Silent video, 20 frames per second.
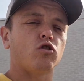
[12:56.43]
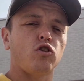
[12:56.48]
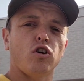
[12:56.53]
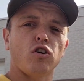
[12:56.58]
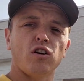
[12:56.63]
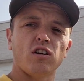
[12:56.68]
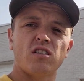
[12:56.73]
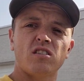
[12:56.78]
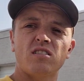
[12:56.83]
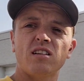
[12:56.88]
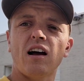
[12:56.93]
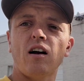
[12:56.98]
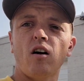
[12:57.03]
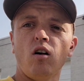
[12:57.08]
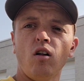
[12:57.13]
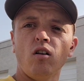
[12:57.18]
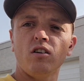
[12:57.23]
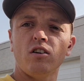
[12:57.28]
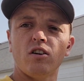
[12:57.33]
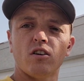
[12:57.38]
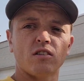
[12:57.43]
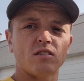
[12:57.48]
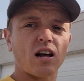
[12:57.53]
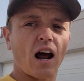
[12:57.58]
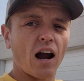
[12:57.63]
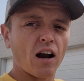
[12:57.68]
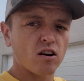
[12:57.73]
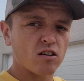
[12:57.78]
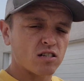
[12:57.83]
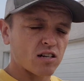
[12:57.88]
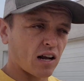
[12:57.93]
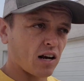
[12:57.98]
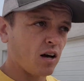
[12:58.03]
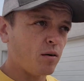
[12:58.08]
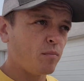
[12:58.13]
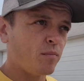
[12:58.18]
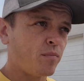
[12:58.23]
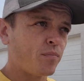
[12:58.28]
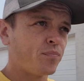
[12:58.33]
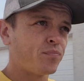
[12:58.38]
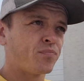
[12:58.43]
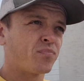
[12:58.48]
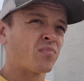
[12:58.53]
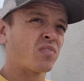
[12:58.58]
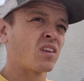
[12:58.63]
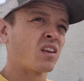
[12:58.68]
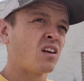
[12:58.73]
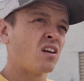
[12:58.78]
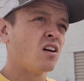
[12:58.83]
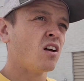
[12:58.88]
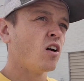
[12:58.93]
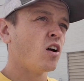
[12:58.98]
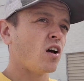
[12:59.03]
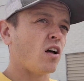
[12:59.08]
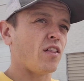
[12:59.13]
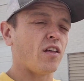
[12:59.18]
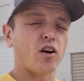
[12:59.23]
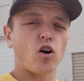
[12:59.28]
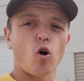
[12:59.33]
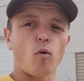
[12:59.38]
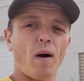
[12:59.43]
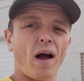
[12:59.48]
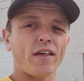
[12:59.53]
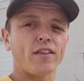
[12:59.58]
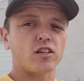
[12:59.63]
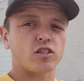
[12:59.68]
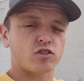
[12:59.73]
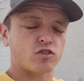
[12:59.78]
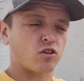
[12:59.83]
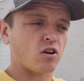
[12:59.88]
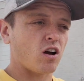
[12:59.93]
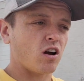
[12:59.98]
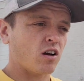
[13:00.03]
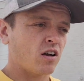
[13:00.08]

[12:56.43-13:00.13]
So you're going to sell your entire setup and then go buy this